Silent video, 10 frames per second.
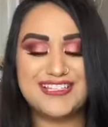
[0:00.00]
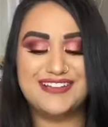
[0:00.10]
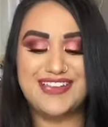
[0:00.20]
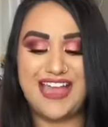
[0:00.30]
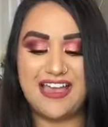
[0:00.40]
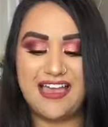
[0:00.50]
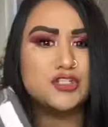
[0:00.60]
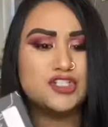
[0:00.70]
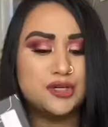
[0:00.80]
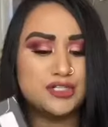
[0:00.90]
So yeah, we're
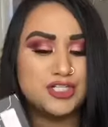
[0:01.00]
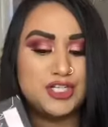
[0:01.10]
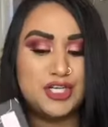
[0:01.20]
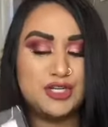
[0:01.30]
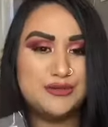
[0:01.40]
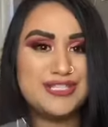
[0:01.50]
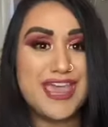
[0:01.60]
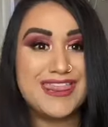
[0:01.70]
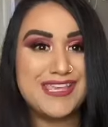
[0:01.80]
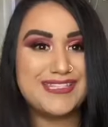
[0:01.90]
stoked to use
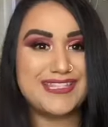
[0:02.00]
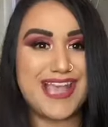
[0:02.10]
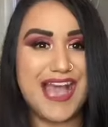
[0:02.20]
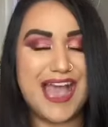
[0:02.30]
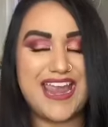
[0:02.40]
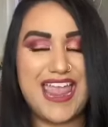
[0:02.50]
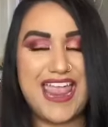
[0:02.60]
this guy,